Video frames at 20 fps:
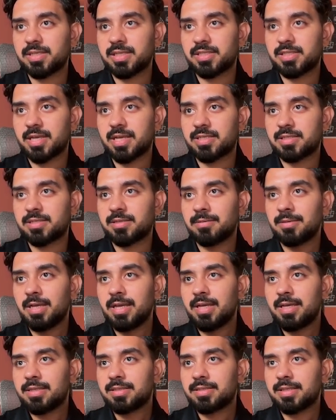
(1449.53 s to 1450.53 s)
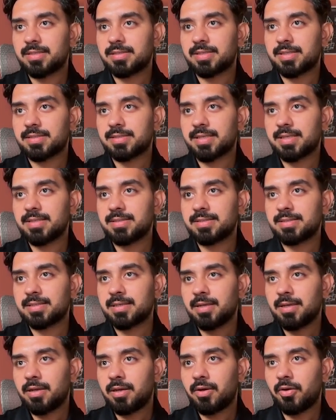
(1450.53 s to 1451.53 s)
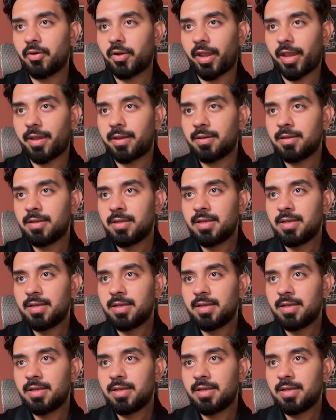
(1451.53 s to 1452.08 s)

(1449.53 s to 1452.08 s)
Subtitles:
such as this. Okay.